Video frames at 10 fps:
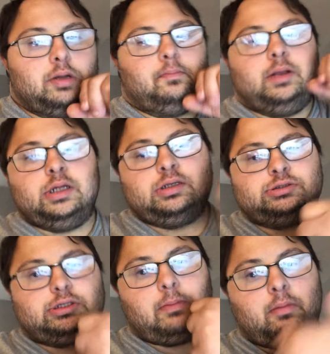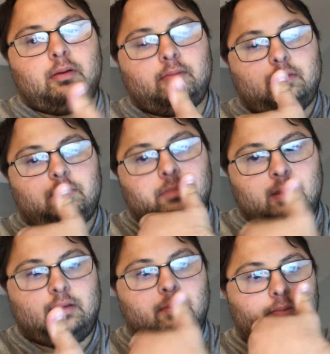please give
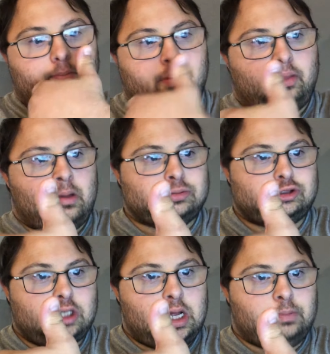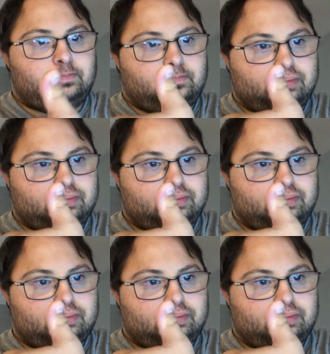me the big thumbs up